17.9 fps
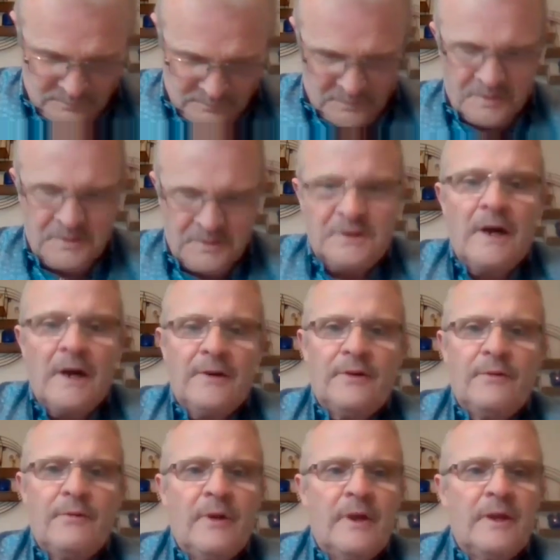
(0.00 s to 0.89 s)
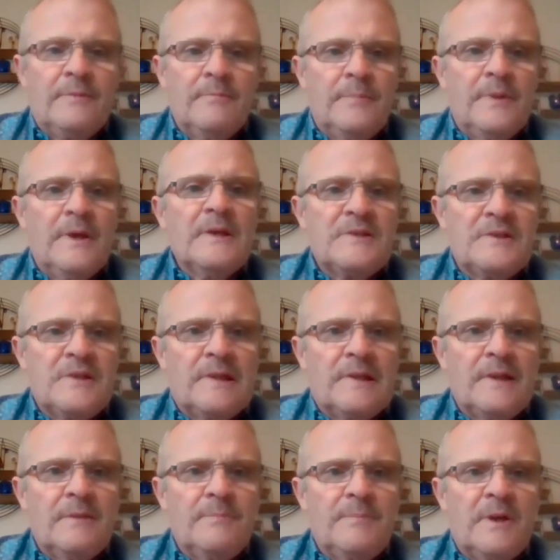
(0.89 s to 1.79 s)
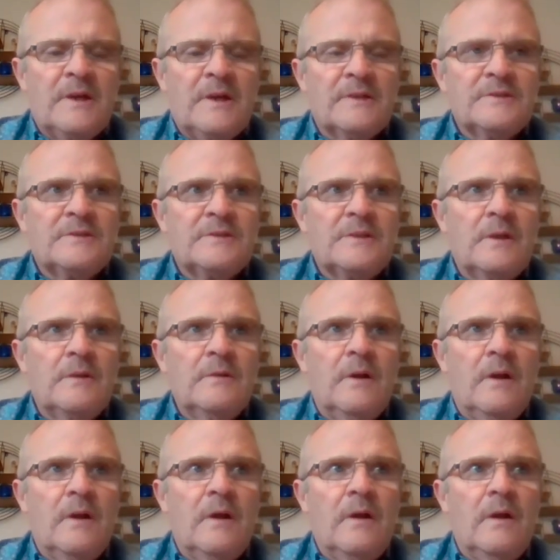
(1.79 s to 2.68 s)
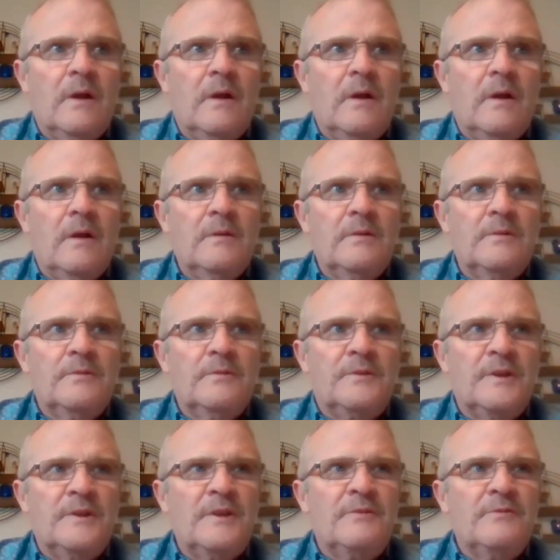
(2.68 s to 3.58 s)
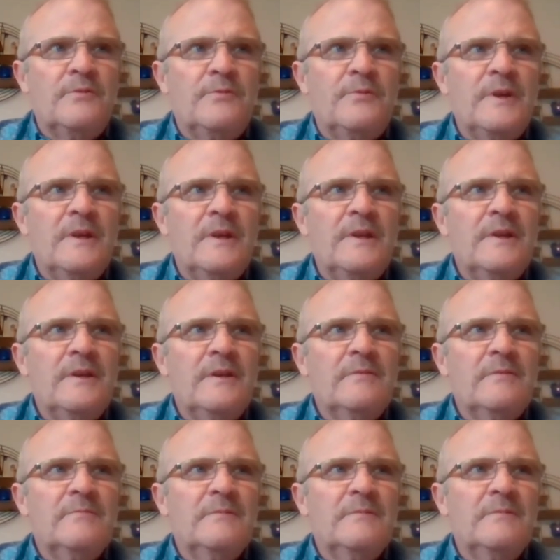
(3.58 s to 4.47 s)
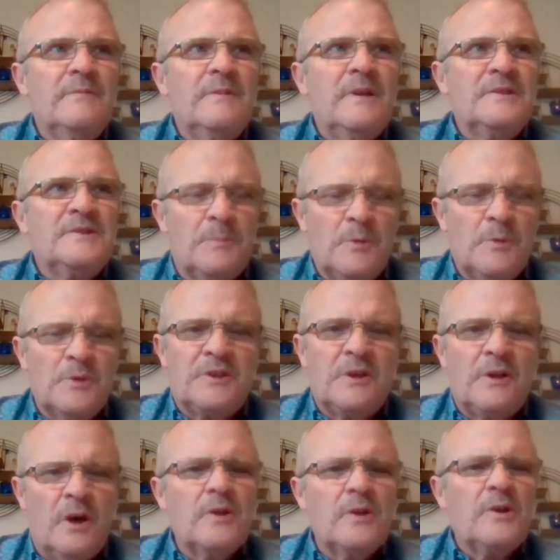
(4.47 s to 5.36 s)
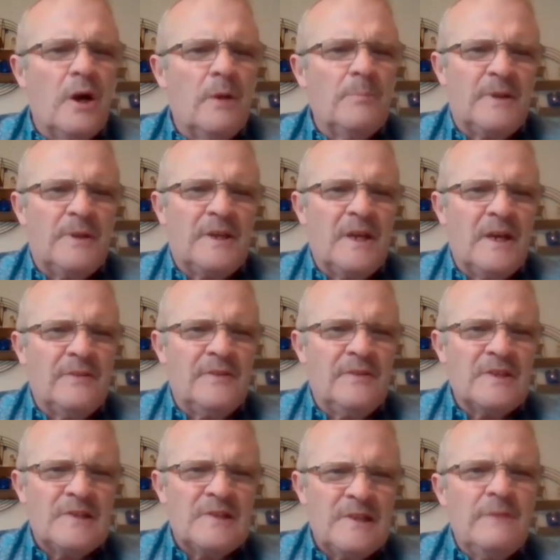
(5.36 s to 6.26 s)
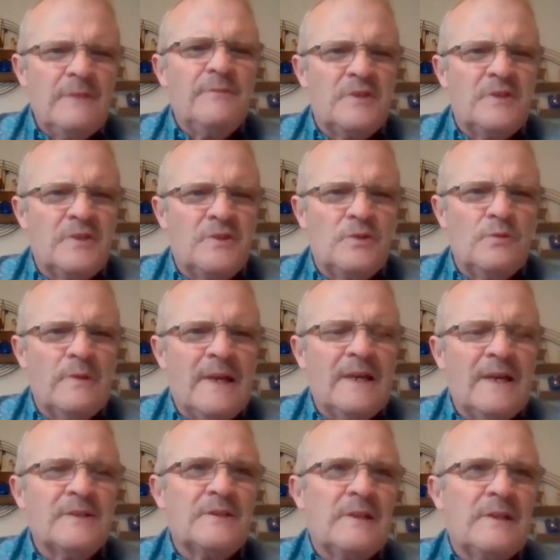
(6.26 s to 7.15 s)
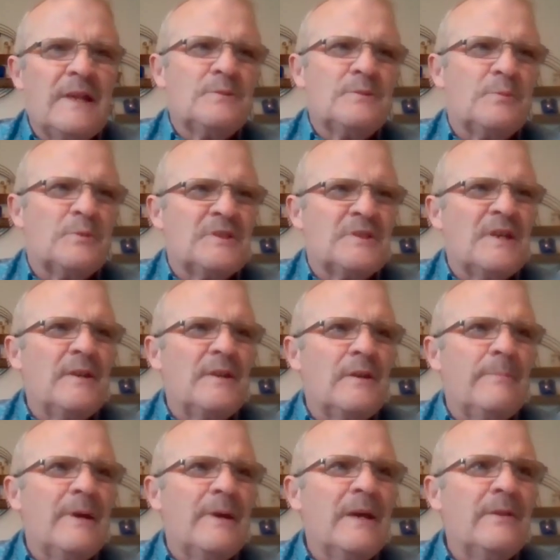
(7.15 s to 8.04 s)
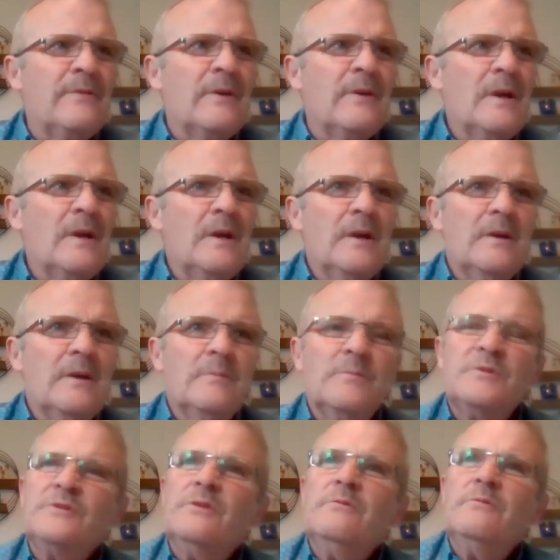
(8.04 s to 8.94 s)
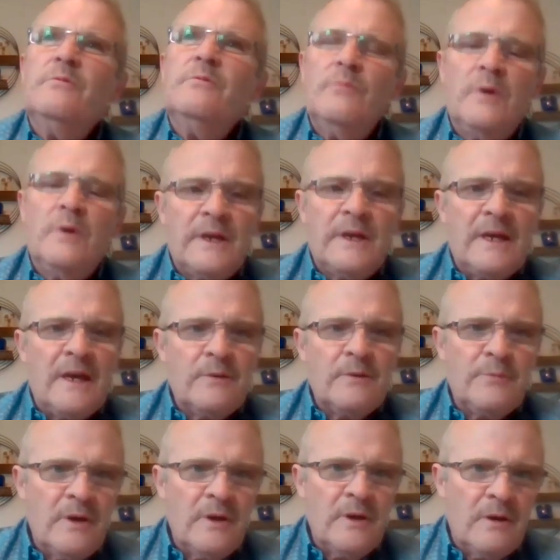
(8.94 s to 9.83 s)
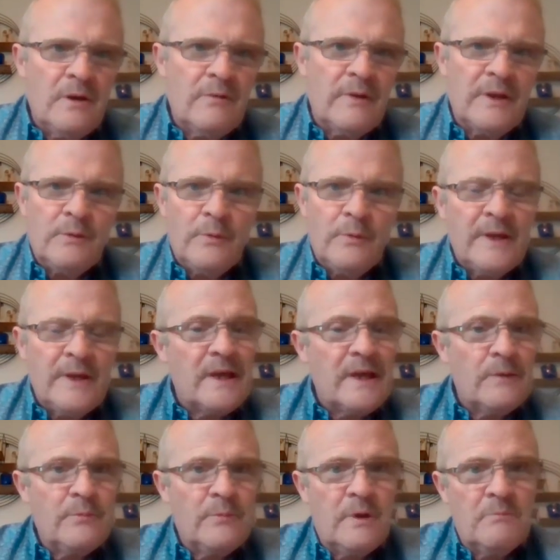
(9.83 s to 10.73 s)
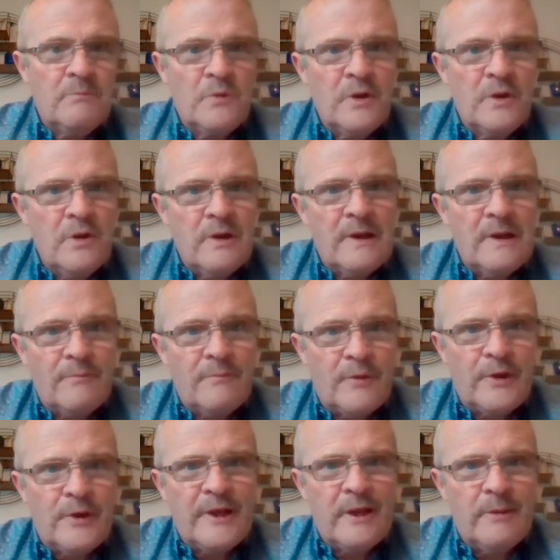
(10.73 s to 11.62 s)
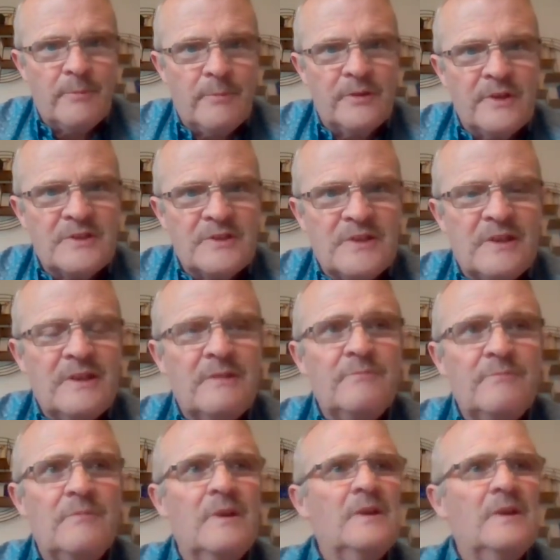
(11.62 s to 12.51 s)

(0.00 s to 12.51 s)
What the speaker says: started writing basically because they didn't really, I suppose, to uncomplicate things, leave it to two lads. Lads were saying in the band, but you know, why can't we all write? Why can't we all have our name on this? And then